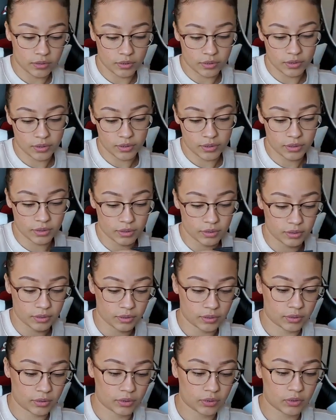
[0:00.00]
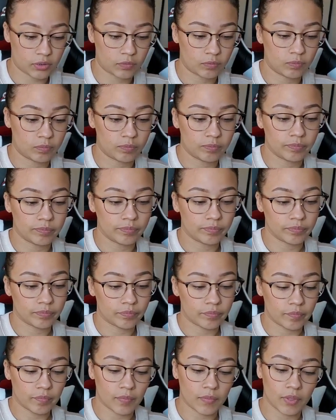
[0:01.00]

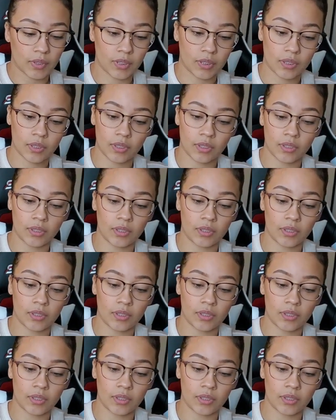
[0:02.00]
Nobody speaks.